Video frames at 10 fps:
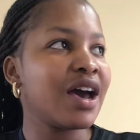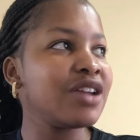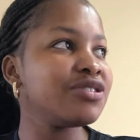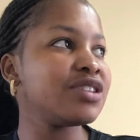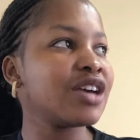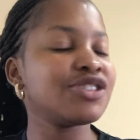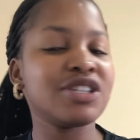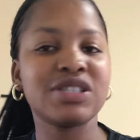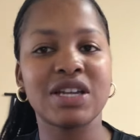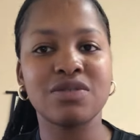I need to
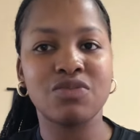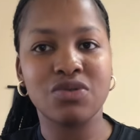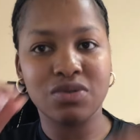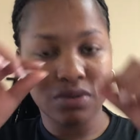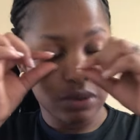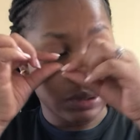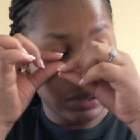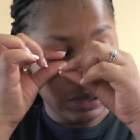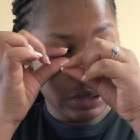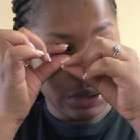actually study more
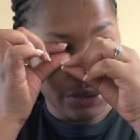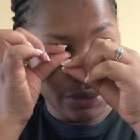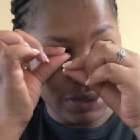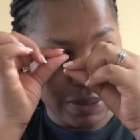rules